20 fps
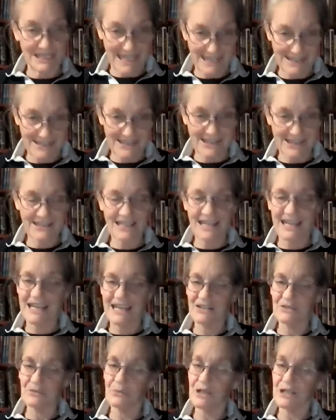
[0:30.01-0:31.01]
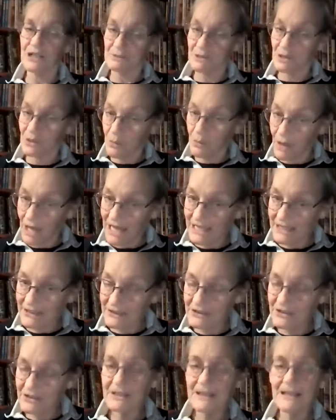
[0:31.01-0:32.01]
access and where
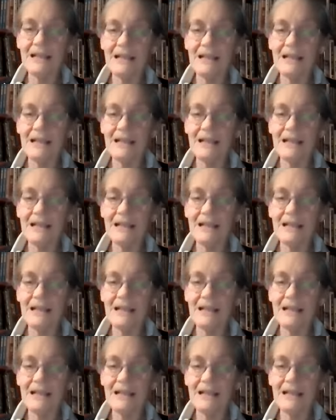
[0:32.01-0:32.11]
required